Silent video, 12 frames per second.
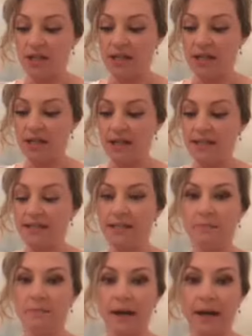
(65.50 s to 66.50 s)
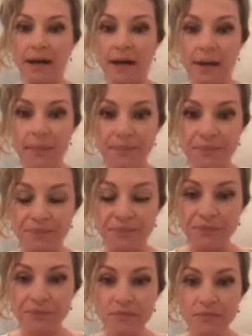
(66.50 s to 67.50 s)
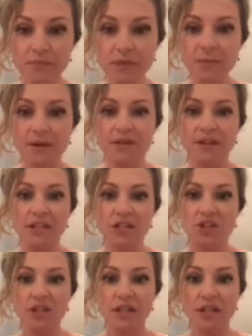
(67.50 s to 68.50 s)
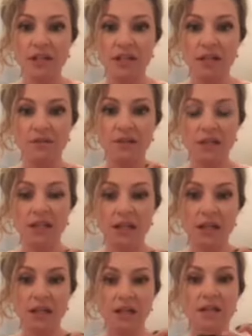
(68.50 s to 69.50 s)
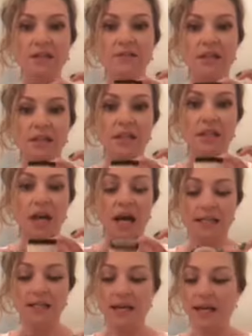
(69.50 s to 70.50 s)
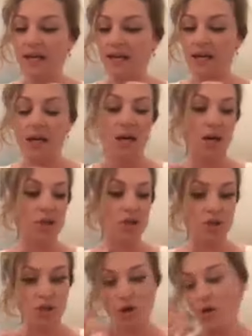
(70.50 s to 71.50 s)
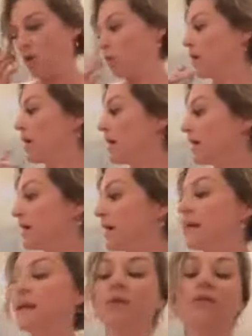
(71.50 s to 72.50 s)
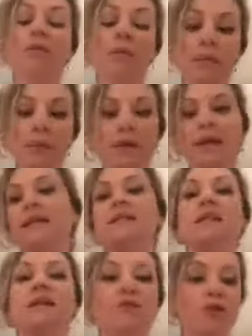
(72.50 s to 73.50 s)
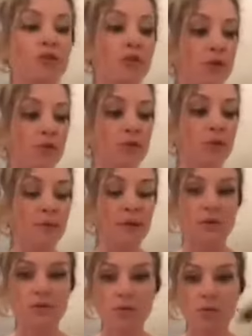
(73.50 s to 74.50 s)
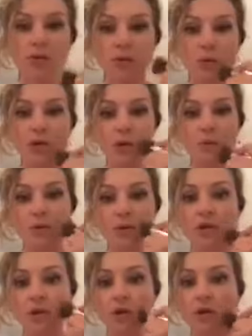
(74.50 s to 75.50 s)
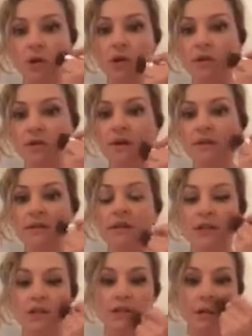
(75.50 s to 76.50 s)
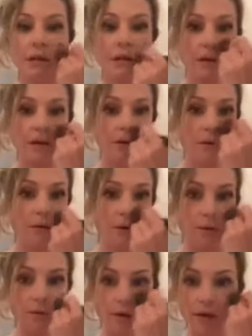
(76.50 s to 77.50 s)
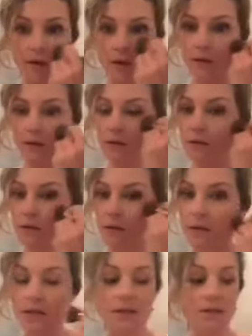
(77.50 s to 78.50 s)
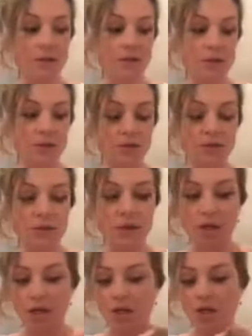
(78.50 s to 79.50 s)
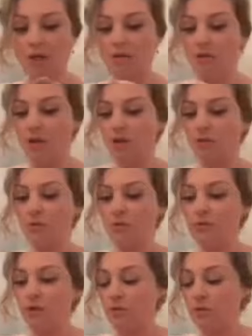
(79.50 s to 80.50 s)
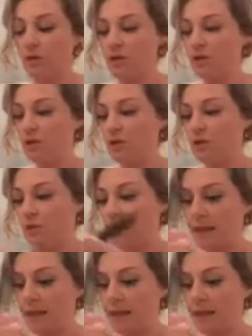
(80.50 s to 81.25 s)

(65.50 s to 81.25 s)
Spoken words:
and I did my my foundation in the vanilla latte. So again, remember ladies, if you're new to minerals, when you're working with your foundation, you want to work it in little circles. You don't want to do